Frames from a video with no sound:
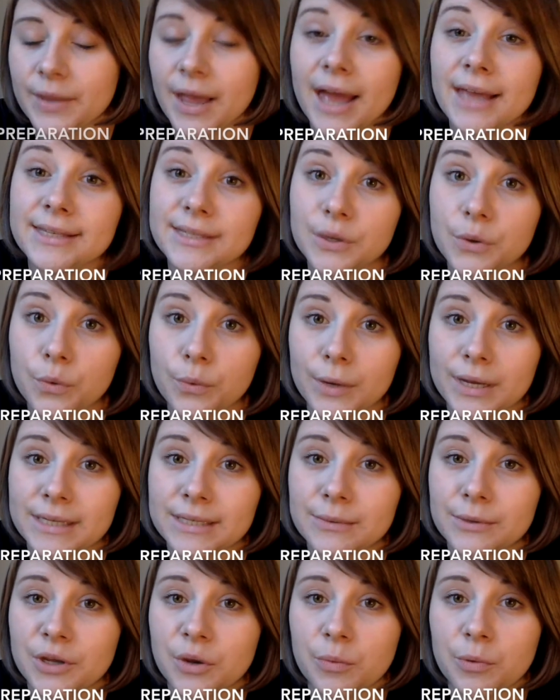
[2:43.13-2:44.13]
As always,
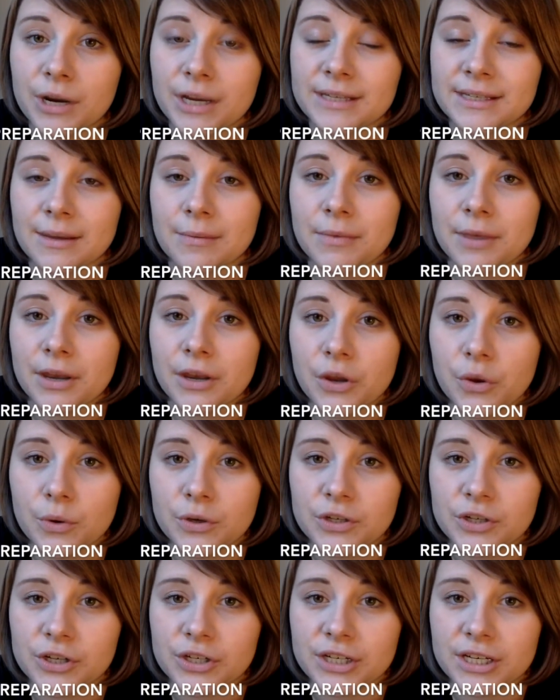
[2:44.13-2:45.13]
when you bring something new
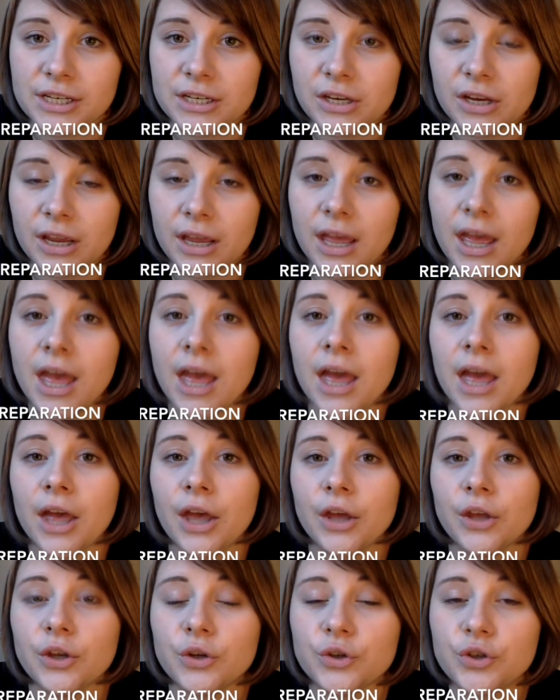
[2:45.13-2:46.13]
into your teaching,
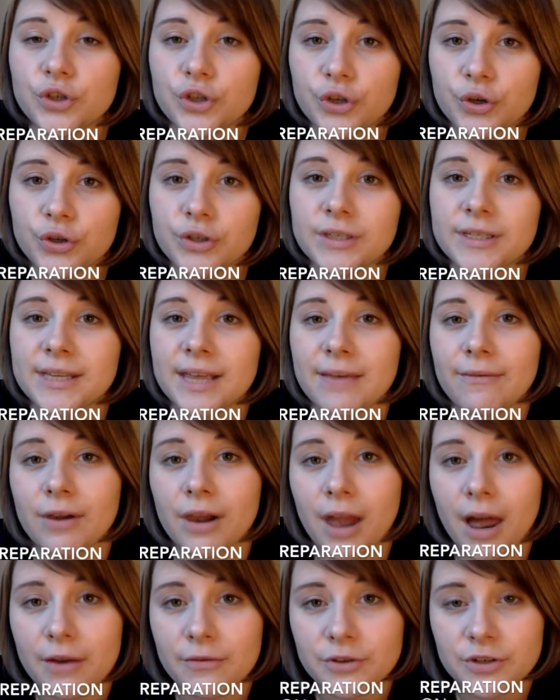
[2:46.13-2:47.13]
you should save a
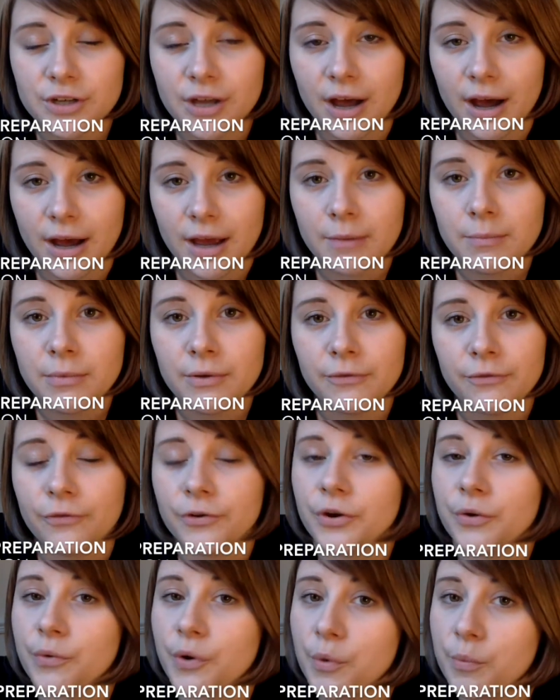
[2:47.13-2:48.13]
lot of time for
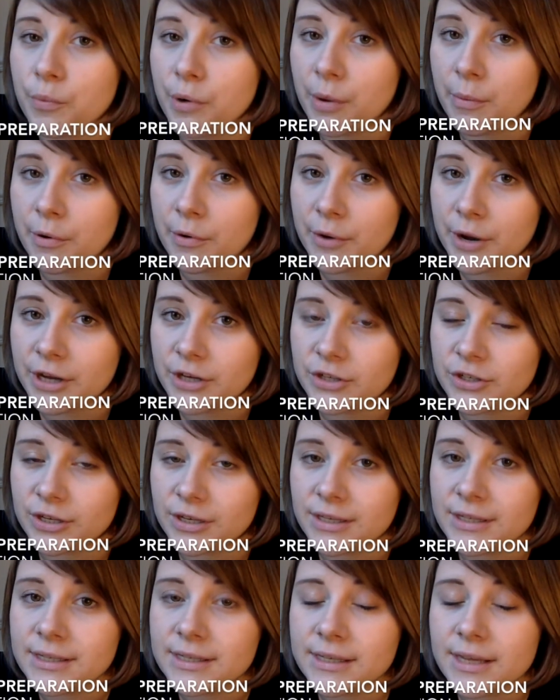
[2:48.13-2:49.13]
your own
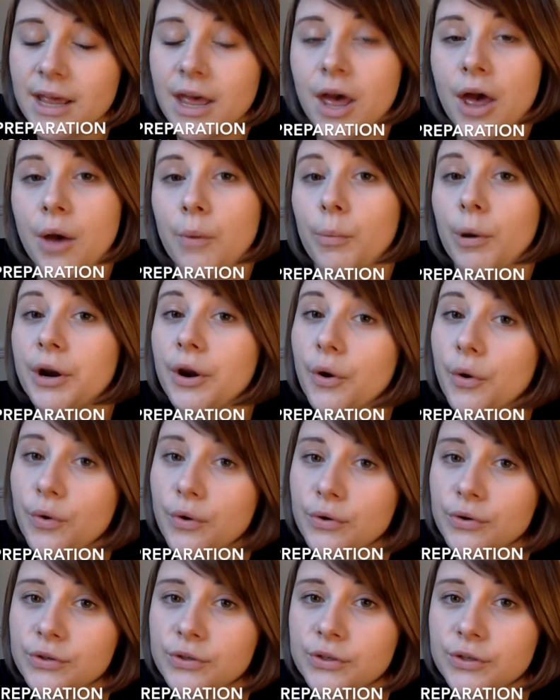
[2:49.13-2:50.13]
preparations, but
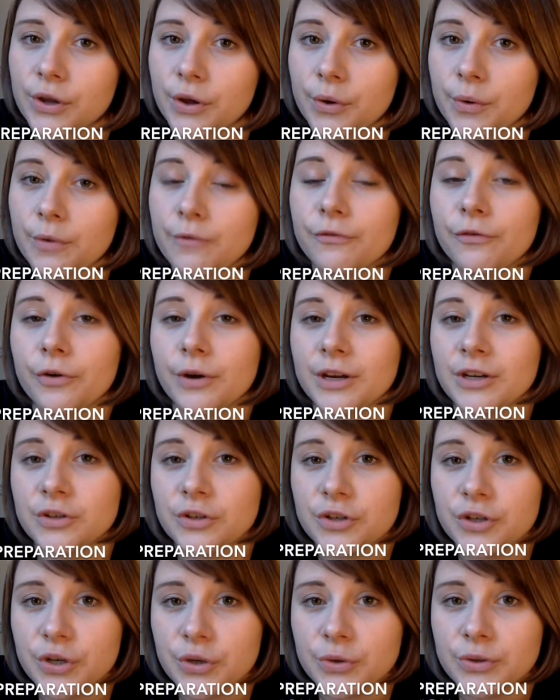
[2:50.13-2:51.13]
also for
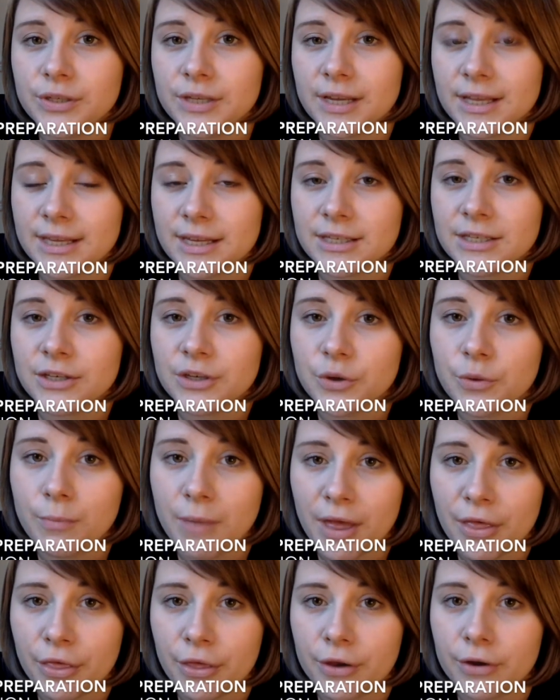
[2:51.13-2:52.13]
introducing this new
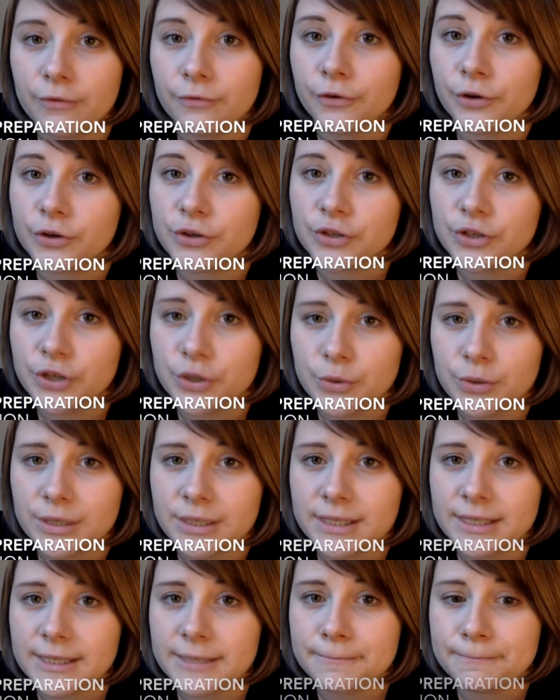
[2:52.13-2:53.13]
method for your
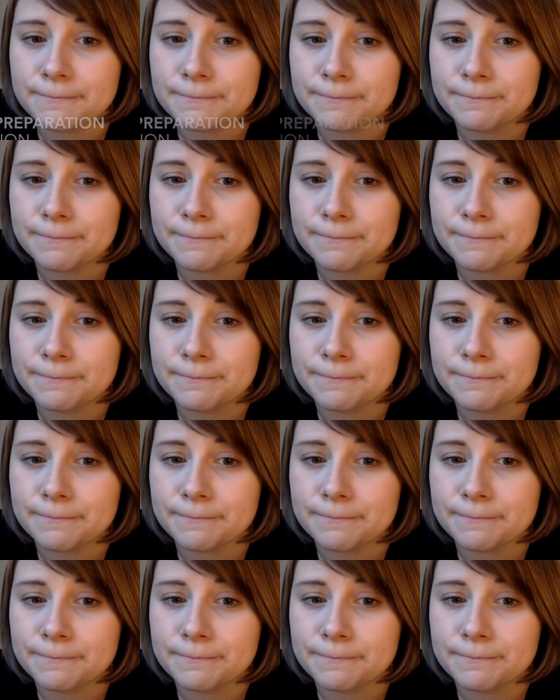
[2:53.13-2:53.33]
students.